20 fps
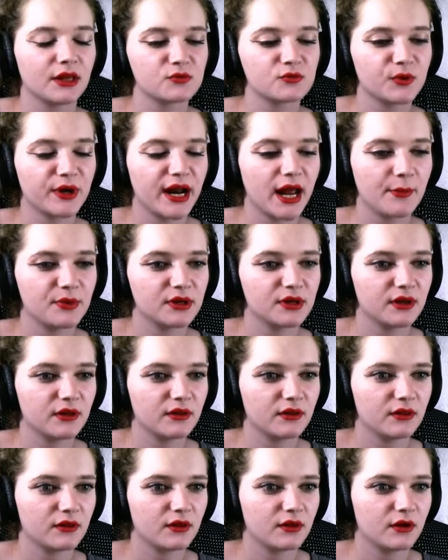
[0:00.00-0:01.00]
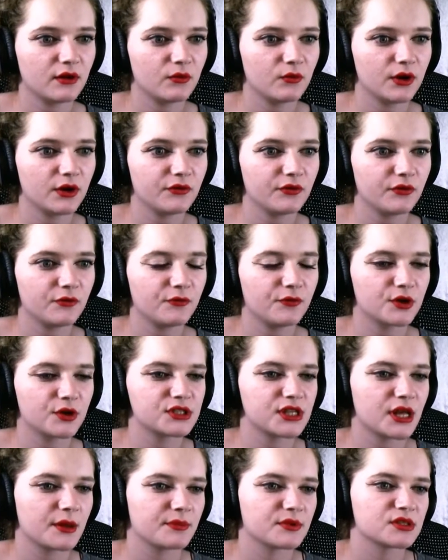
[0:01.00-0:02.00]
That's what happened in one of the
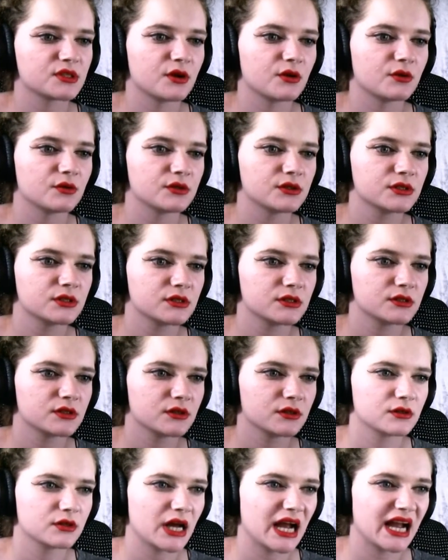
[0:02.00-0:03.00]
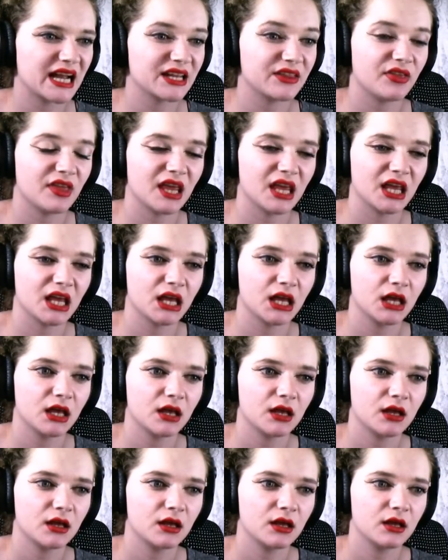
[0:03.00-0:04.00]
first episodes, I think.
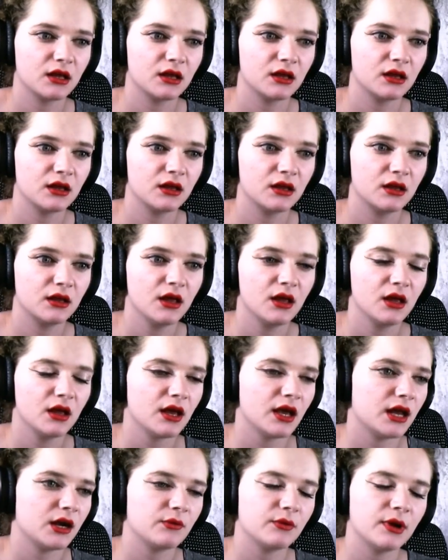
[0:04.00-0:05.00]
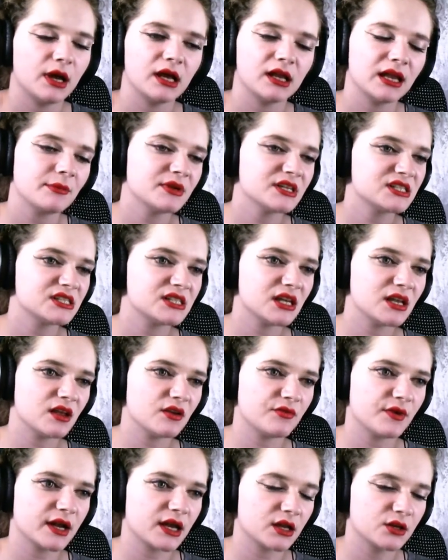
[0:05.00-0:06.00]
Anyway, let me
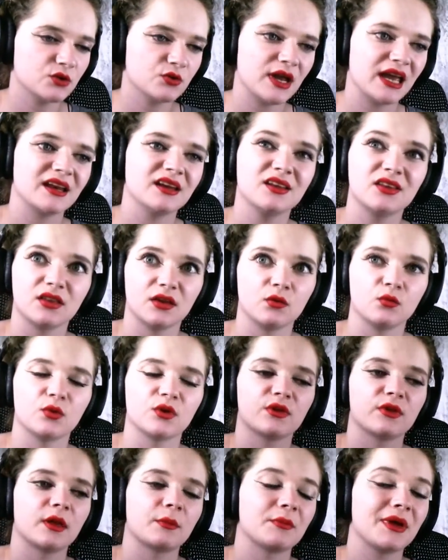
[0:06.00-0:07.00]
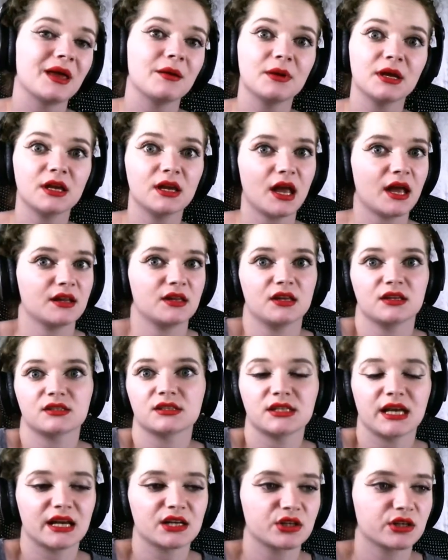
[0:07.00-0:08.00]
see if I can do anything with that. Maybe
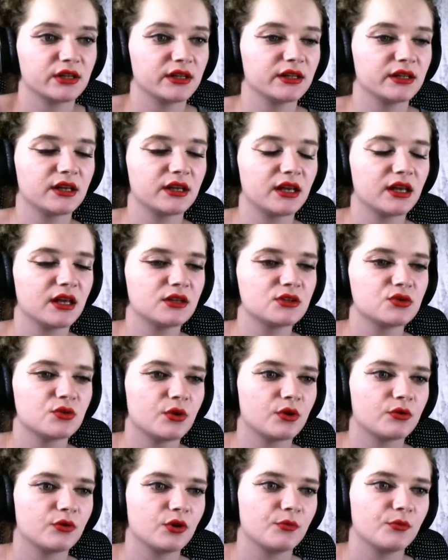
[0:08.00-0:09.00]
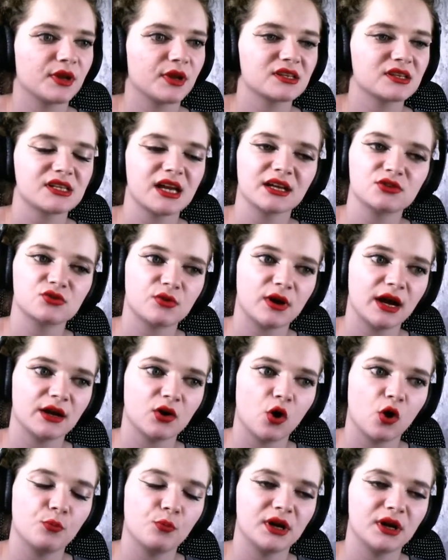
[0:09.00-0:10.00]
this is actually the key to her room, because I
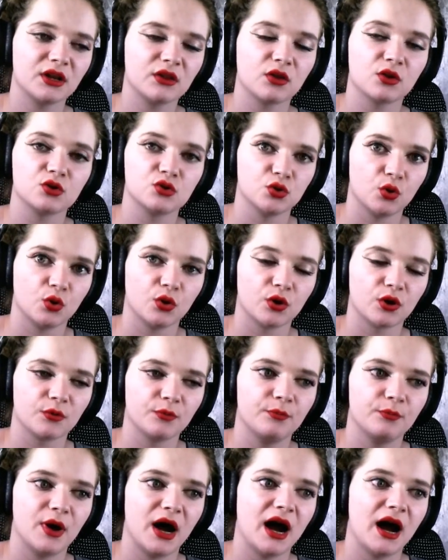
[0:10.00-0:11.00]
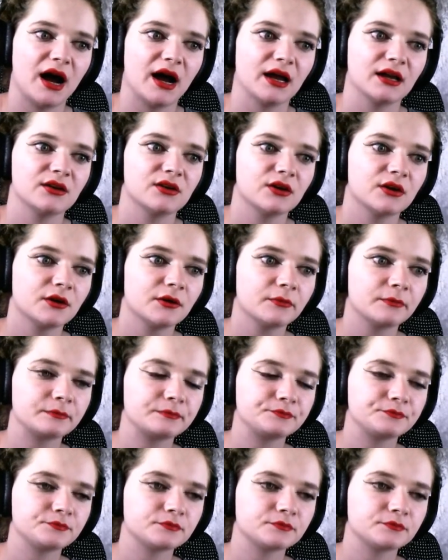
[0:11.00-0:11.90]
tried opening the door behind her.